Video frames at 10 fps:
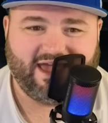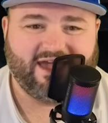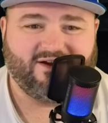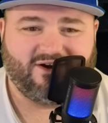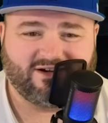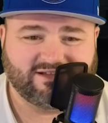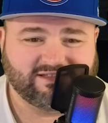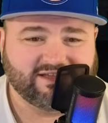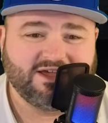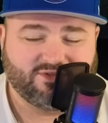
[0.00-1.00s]

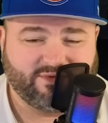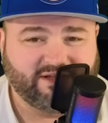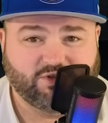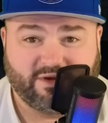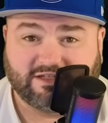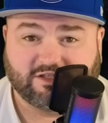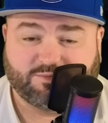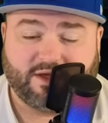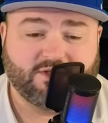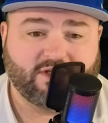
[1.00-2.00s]
Hawks. 3-2 against the
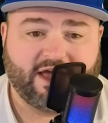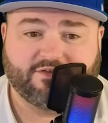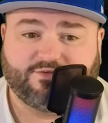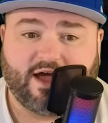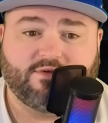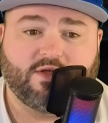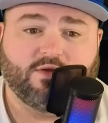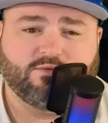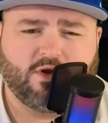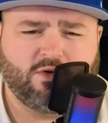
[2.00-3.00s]
spread in their last 5 on
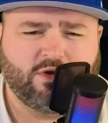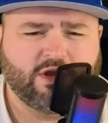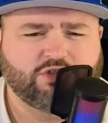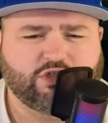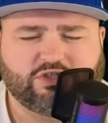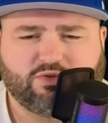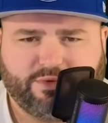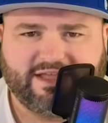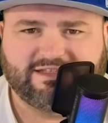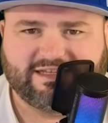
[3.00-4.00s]
the road. Just
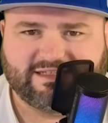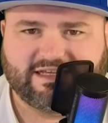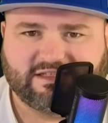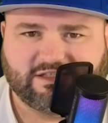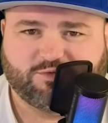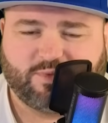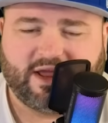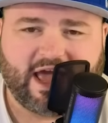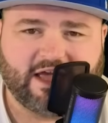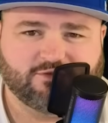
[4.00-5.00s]
3-6 against the
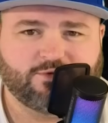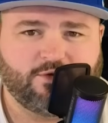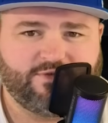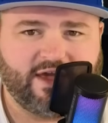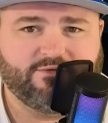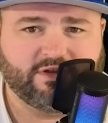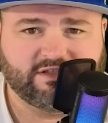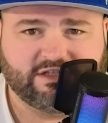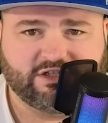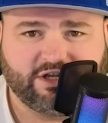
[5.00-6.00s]
spread as road
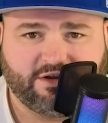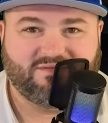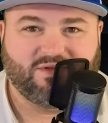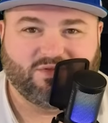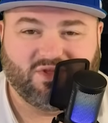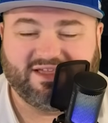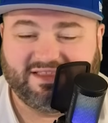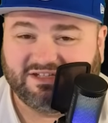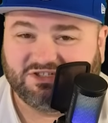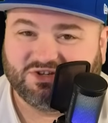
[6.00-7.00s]
favorites this year. Look at
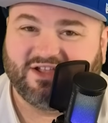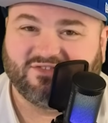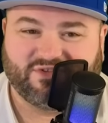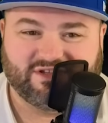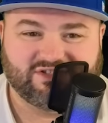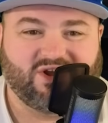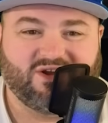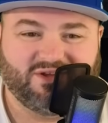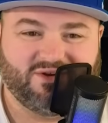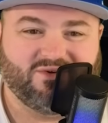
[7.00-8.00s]
these trends for the
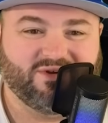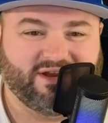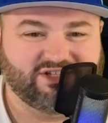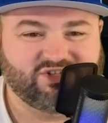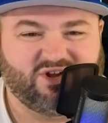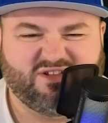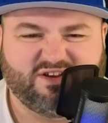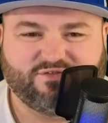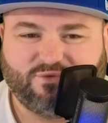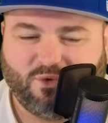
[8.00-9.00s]
Charlotte Hornets. Charlotte
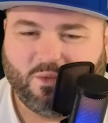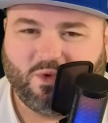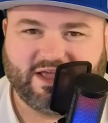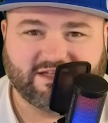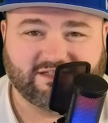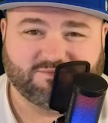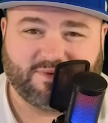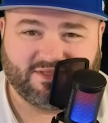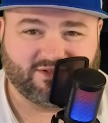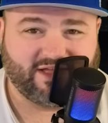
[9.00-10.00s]
is 4-1 against the
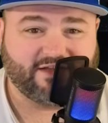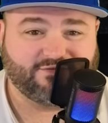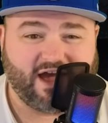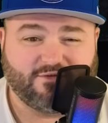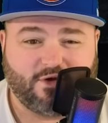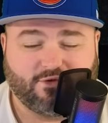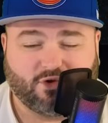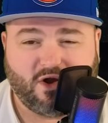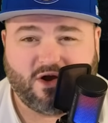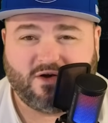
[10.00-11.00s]
spread in their last 5
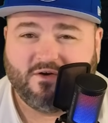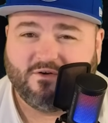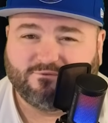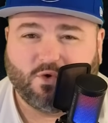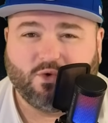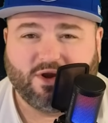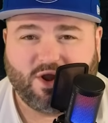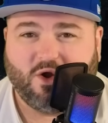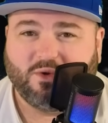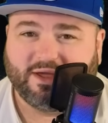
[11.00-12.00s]
overall.
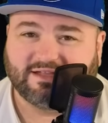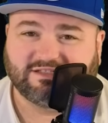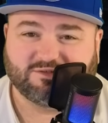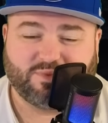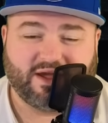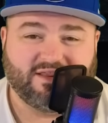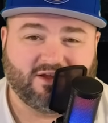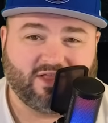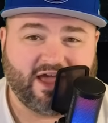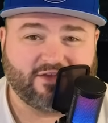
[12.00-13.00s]
4-0 against the spread in
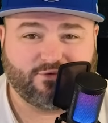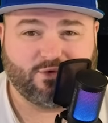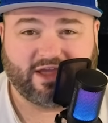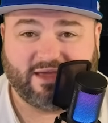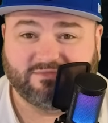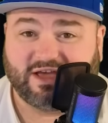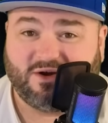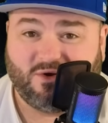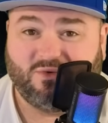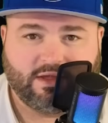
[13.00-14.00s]
their last 4 games at
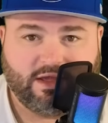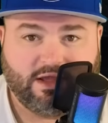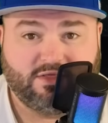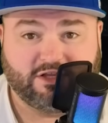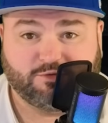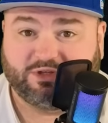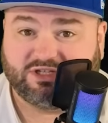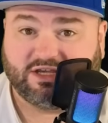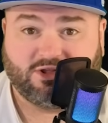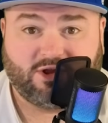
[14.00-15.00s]
home. In this
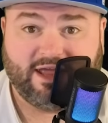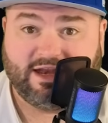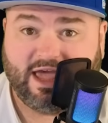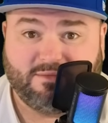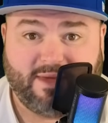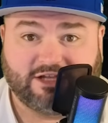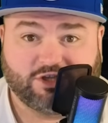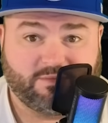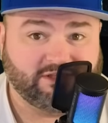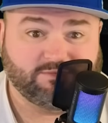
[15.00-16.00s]
particular head-to-head
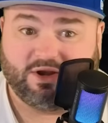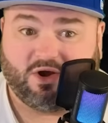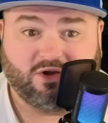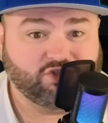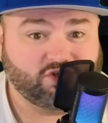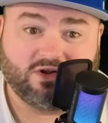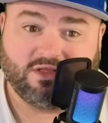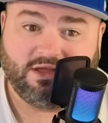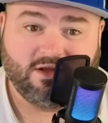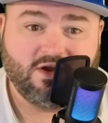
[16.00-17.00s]
matchup, it's been all
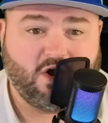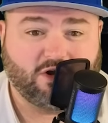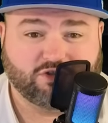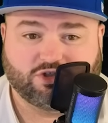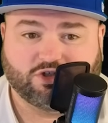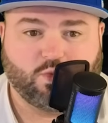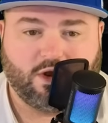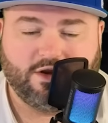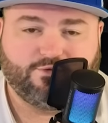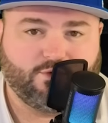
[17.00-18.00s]
Charlotte. Hawks are just
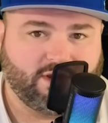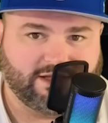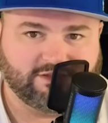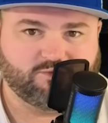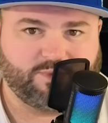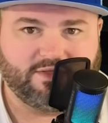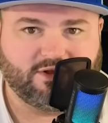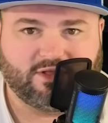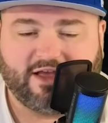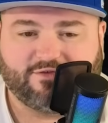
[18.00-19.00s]
1-4 against the spread in
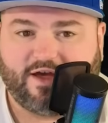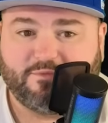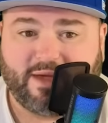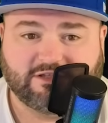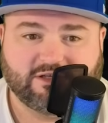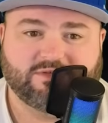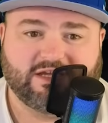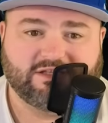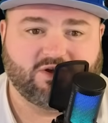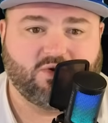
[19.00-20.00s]
their last five matchups
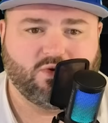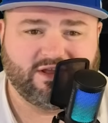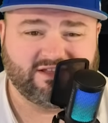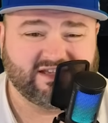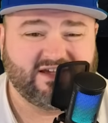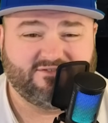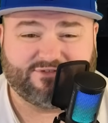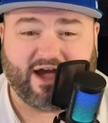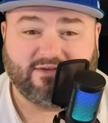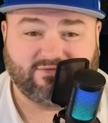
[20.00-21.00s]
against the Hornets,
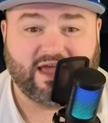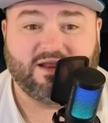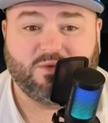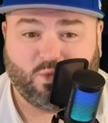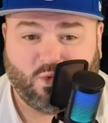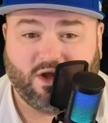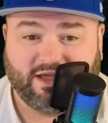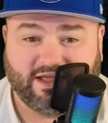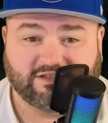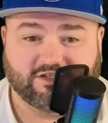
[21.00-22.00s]
5-10-1
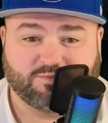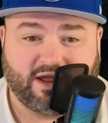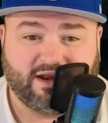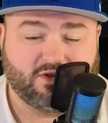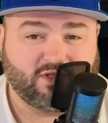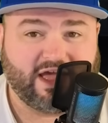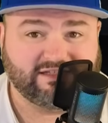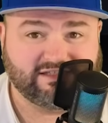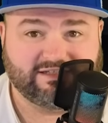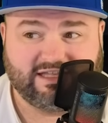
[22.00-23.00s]
against the spread in their
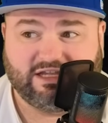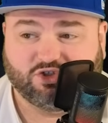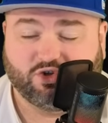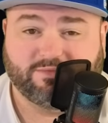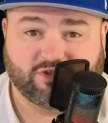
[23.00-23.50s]
last 16 trips to